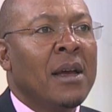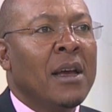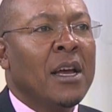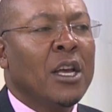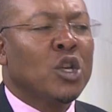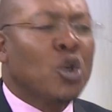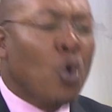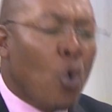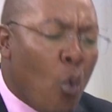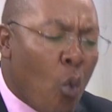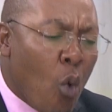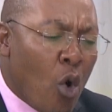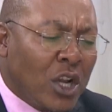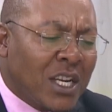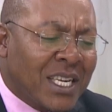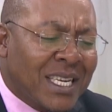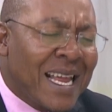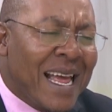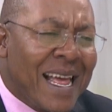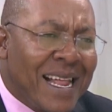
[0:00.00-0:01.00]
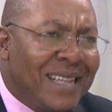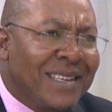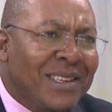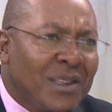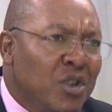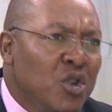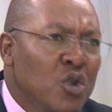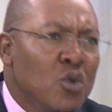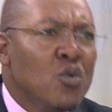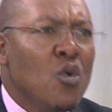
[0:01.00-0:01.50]
So what
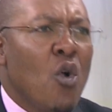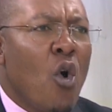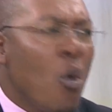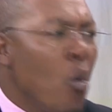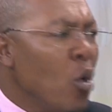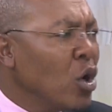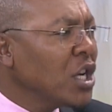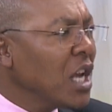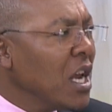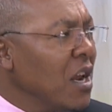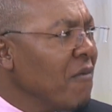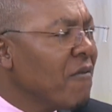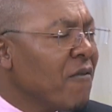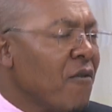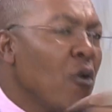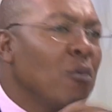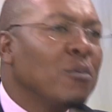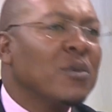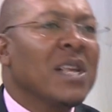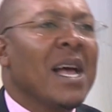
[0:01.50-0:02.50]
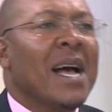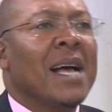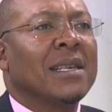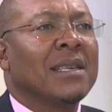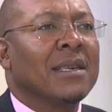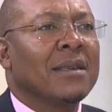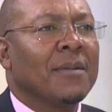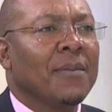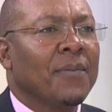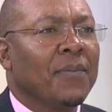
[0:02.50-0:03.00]
tells you or what informs
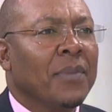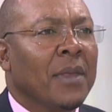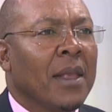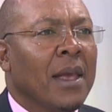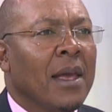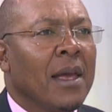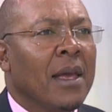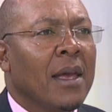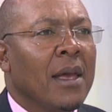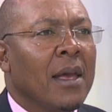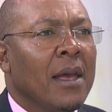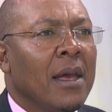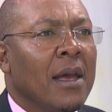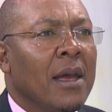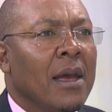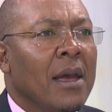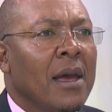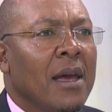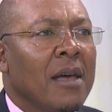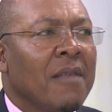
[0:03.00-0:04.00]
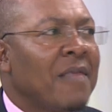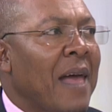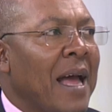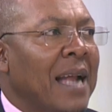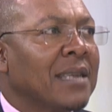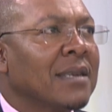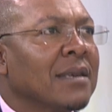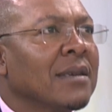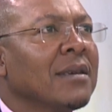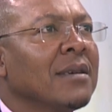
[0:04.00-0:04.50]
us
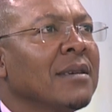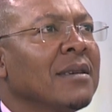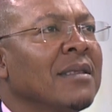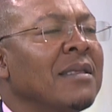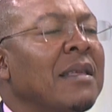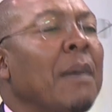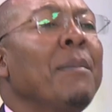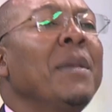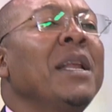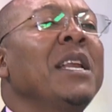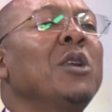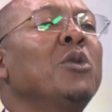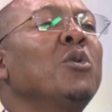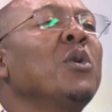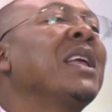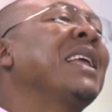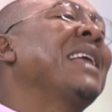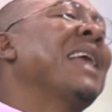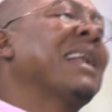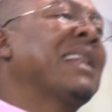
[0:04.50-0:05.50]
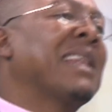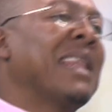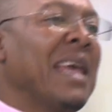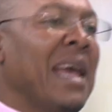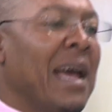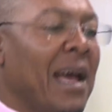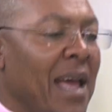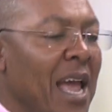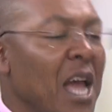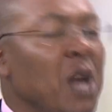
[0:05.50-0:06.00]
that the minute we get
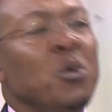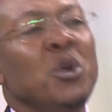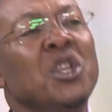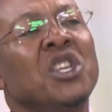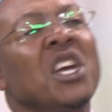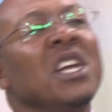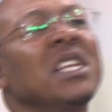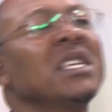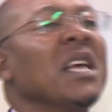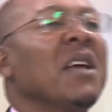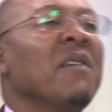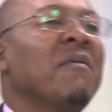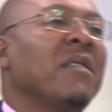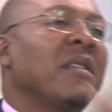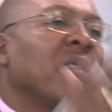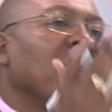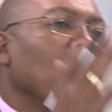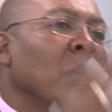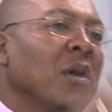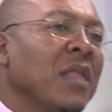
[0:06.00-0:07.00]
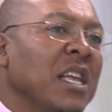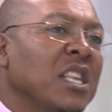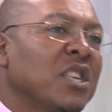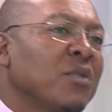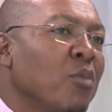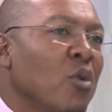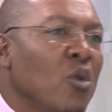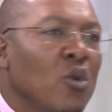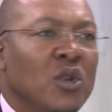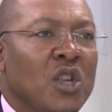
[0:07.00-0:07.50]
there and we change everything, whether
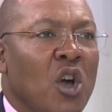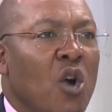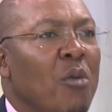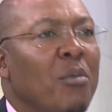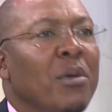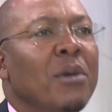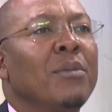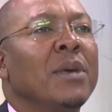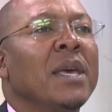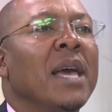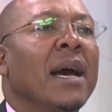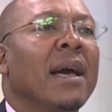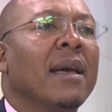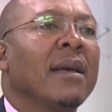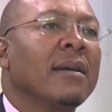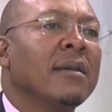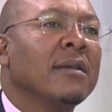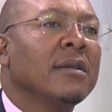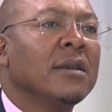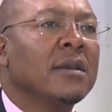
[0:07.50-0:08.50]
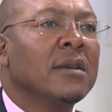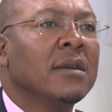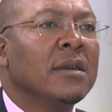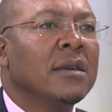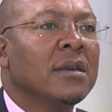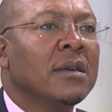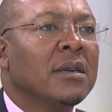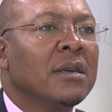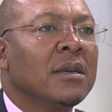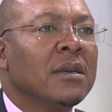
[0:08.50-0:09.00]
it's Punguza or BBI,
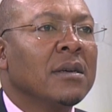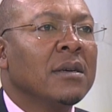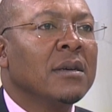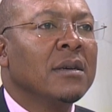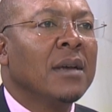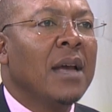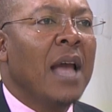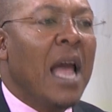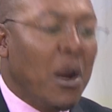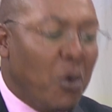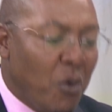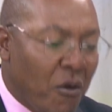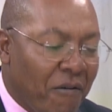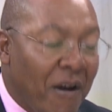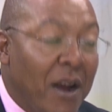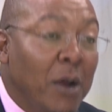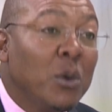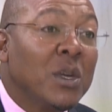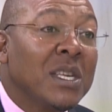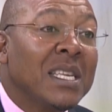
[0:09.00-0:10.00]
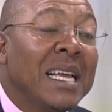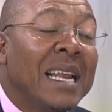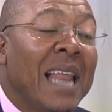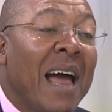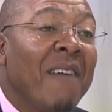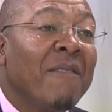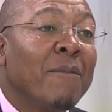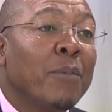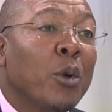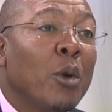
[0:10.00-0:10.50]
and we find we still
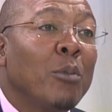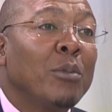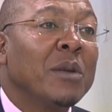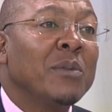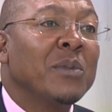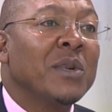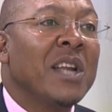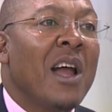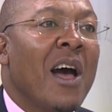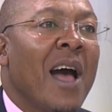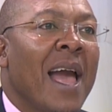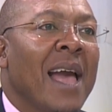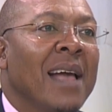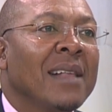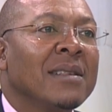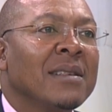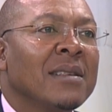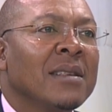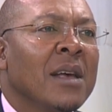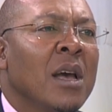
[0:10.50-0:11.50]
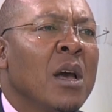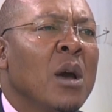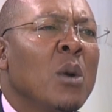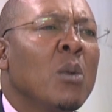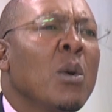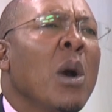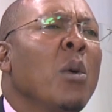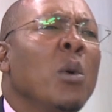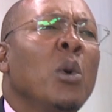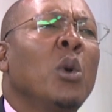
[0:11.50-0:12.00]
have problems in our hands,
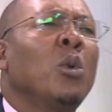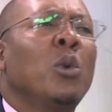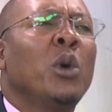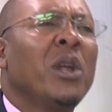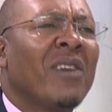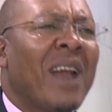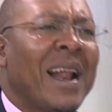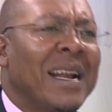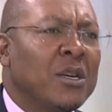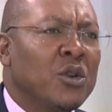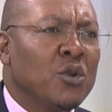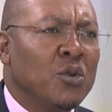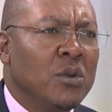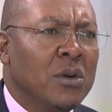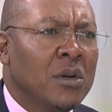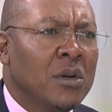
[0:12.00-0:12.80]
where will we run to?